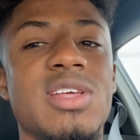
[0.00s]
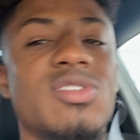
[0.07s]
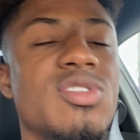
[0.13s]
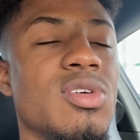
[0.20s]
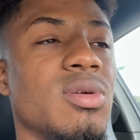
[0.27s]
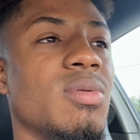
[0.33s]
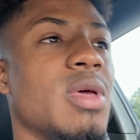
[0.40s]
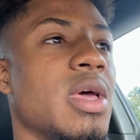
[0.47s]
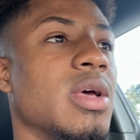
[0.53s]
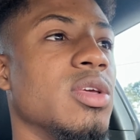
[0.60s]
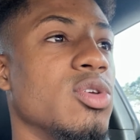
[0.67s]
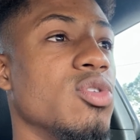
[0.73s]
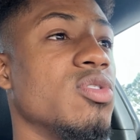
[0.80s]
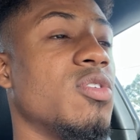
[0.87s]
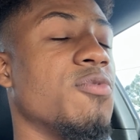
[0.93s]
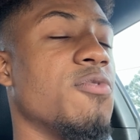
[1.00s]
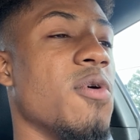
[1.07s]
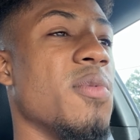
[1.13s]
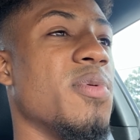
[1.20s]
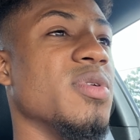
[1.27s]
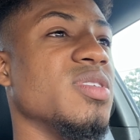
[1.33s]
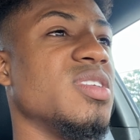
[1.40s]
to use the
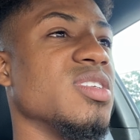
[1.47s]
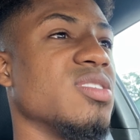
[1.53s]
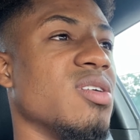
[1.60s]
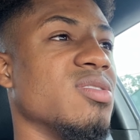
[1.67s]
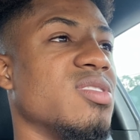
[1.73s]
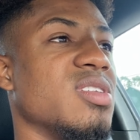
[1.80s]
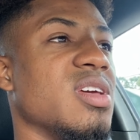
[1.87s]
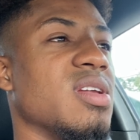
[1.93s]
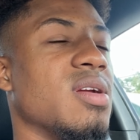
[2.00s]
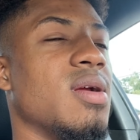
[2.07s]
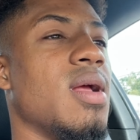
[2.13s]
4.6 alternator.